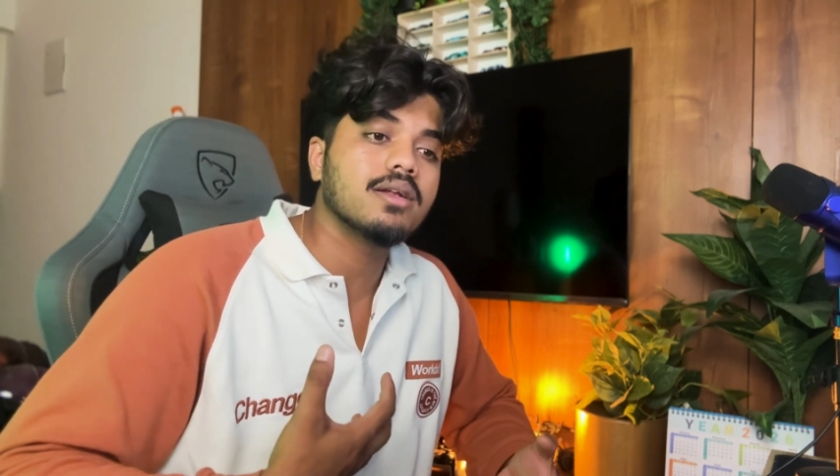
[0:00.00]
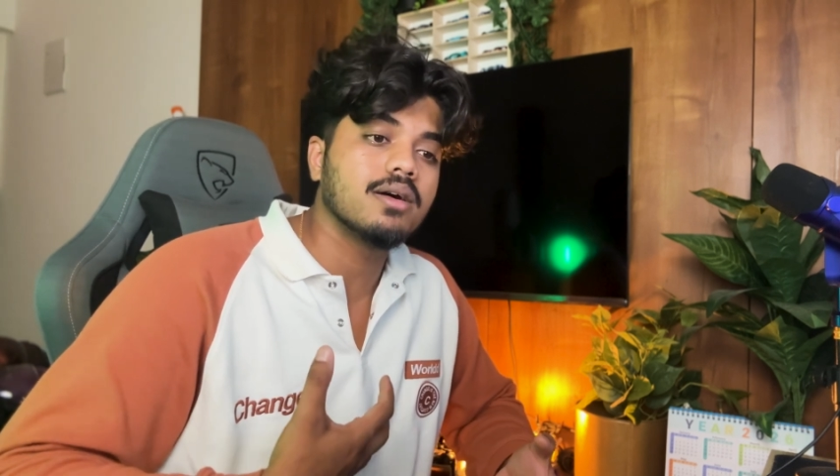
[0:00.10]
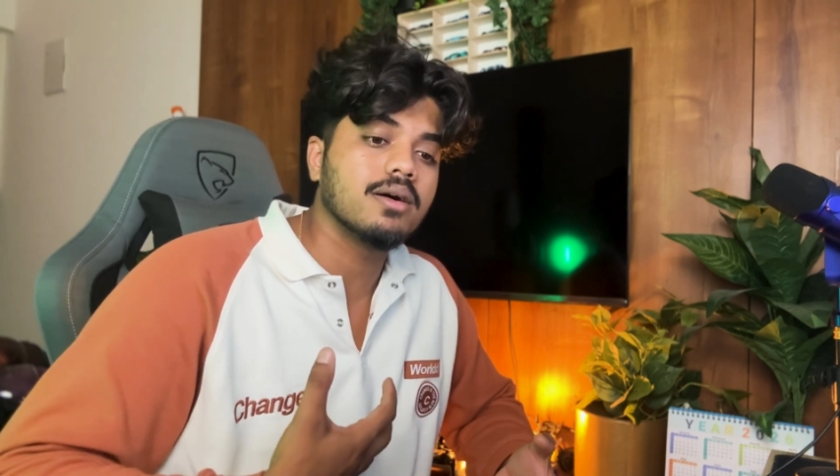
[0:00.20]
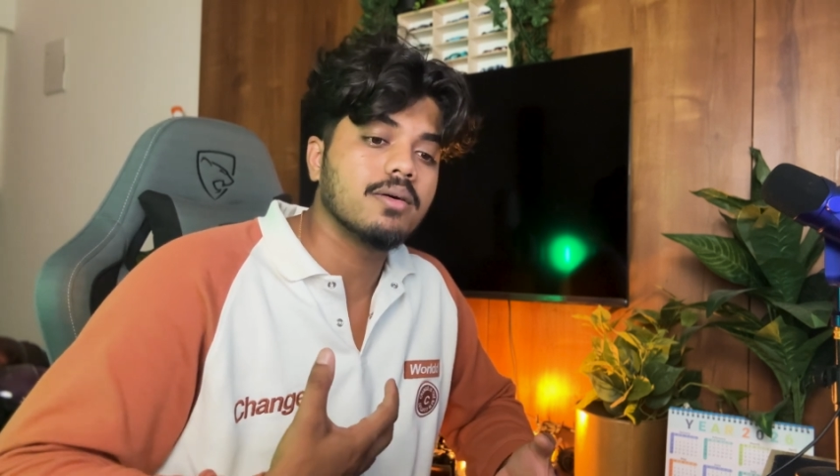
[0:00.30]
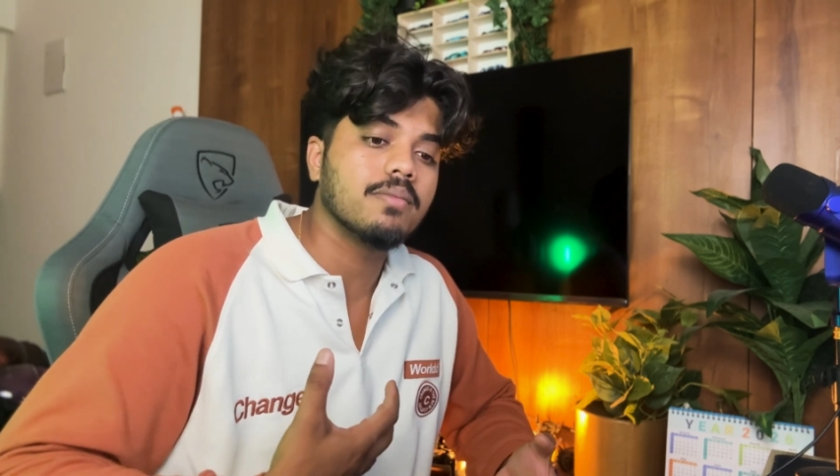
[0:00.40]

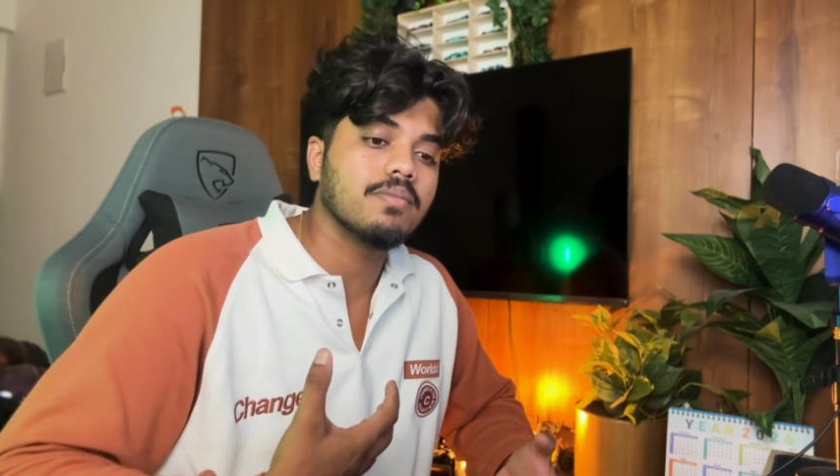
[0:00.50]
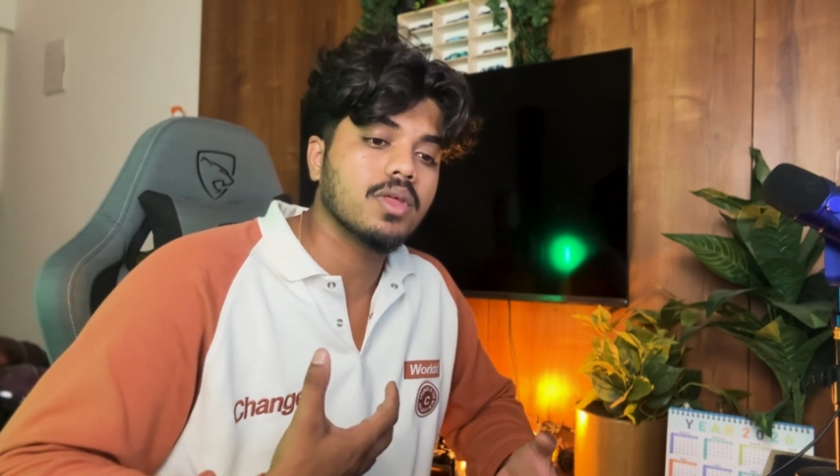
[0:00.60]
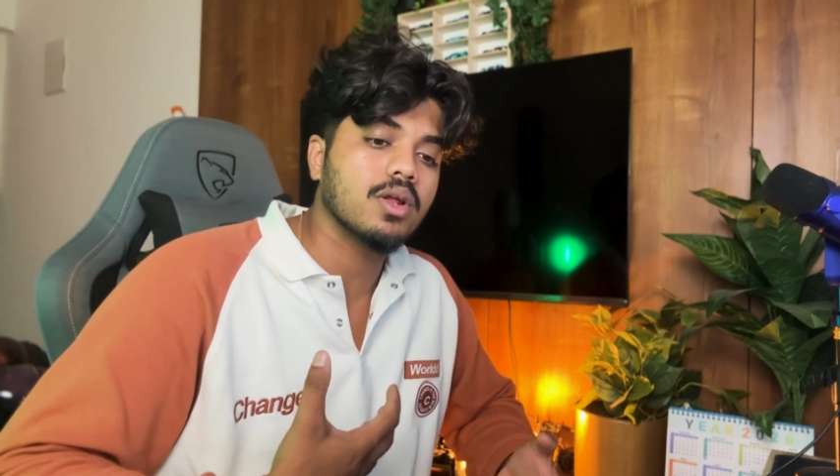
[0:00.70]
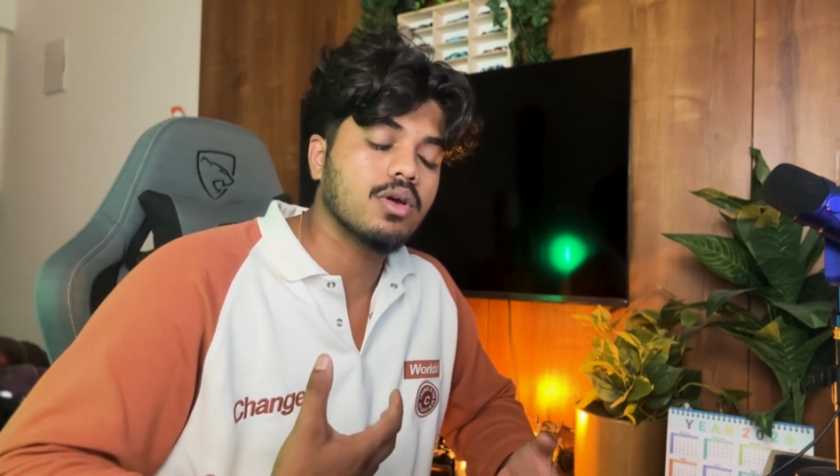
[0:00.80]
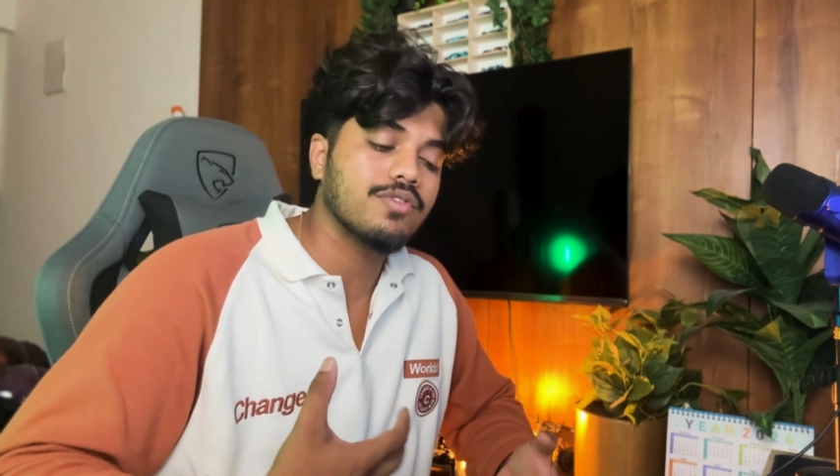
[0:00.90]

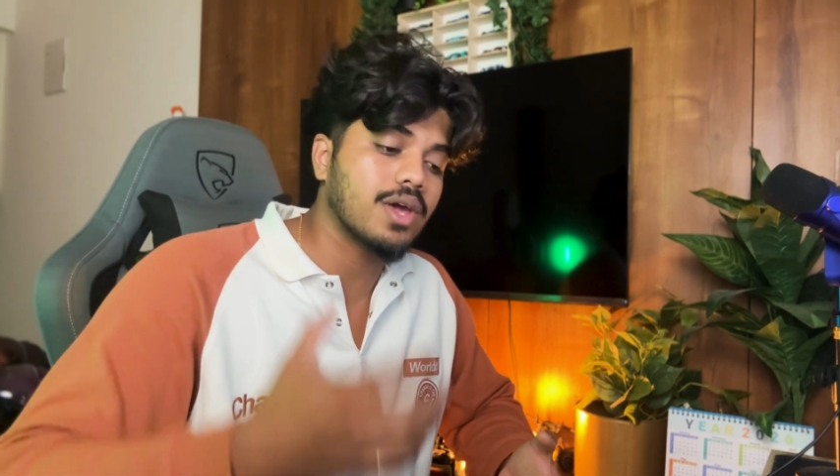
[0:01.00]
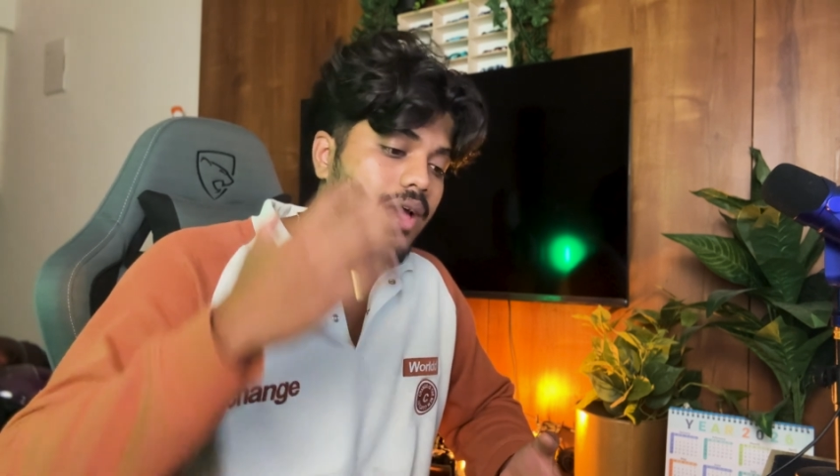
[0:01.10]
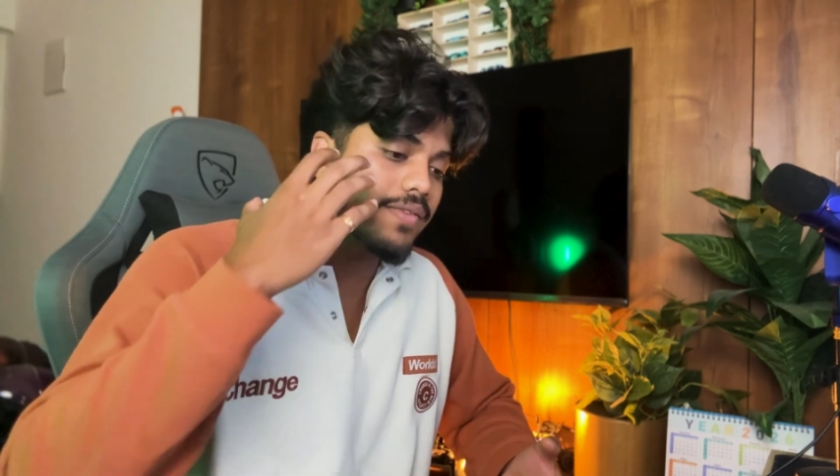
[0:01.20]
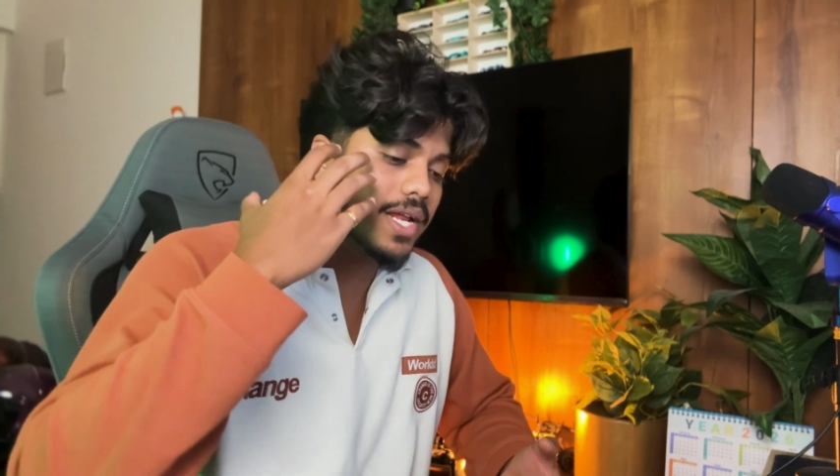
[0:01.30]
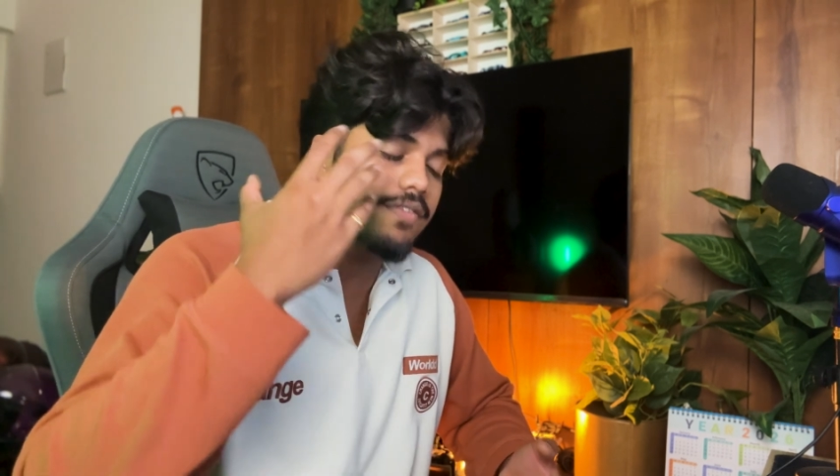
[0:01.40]
you know, if you
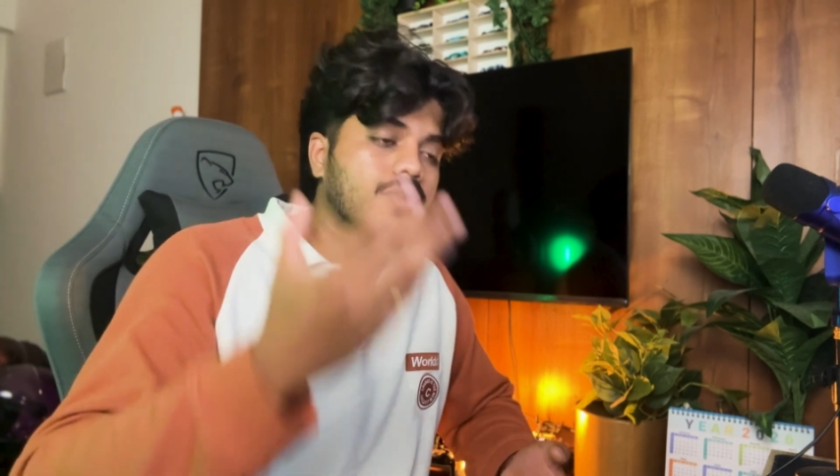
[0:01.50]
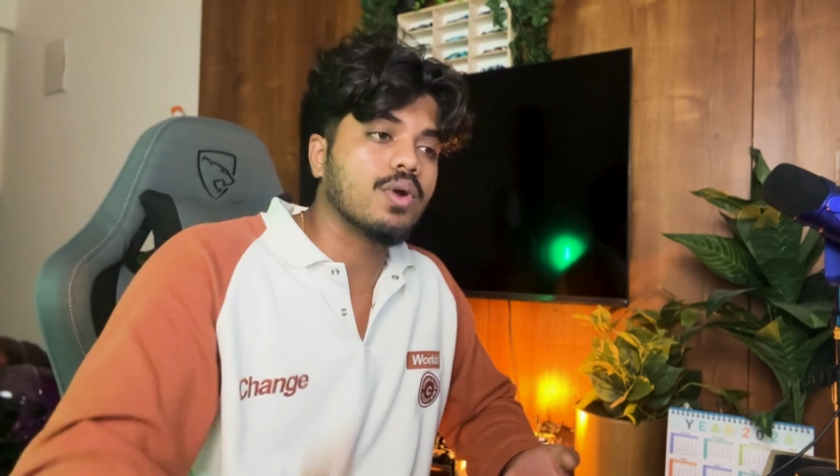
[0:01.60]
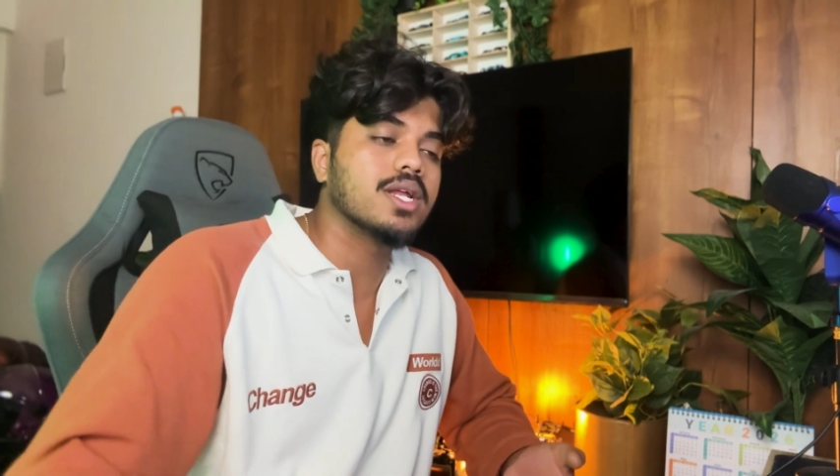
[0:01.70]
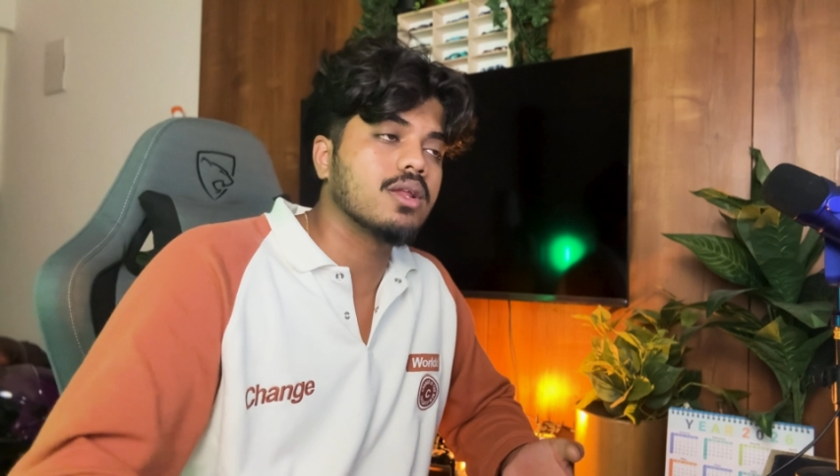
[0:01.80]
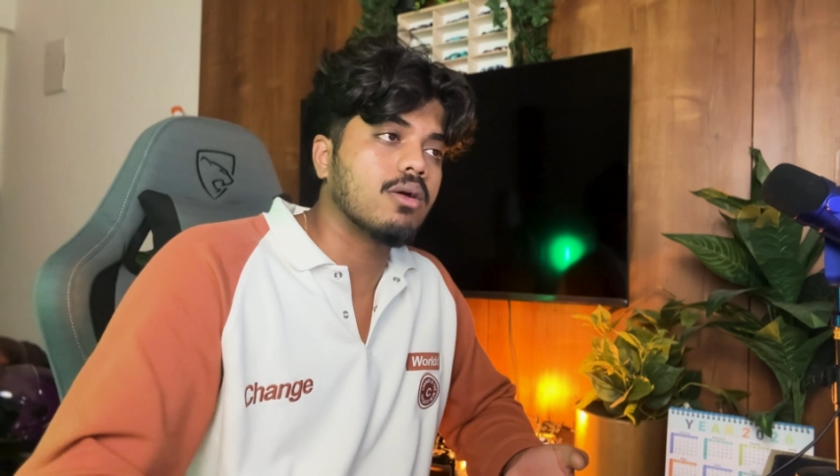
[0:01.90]
have enough
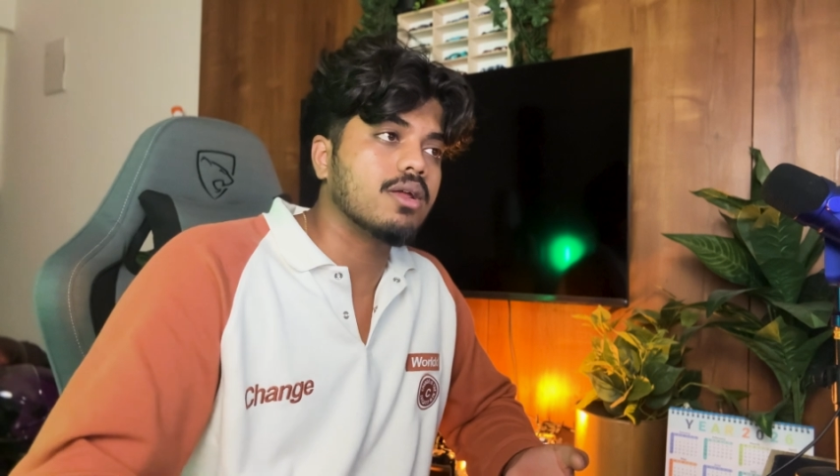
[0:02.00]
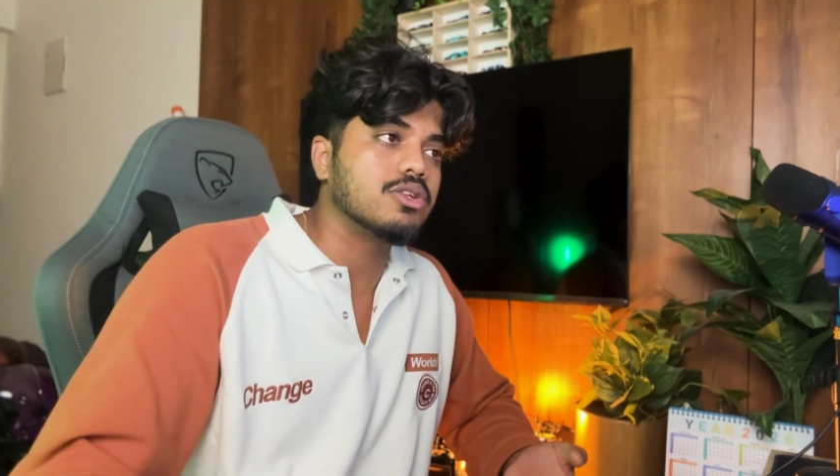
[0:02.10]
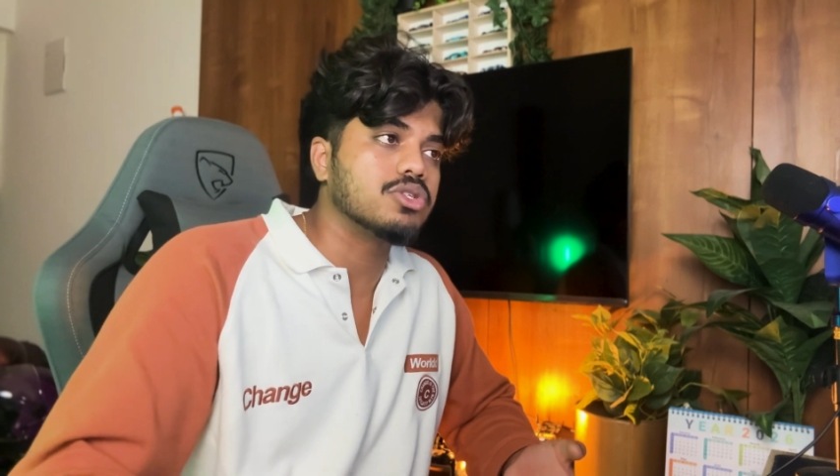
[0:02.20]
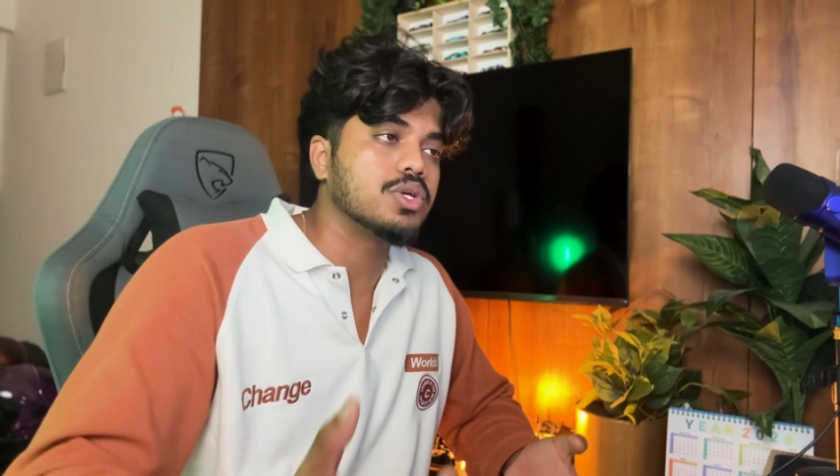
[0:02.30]
coding knowledge,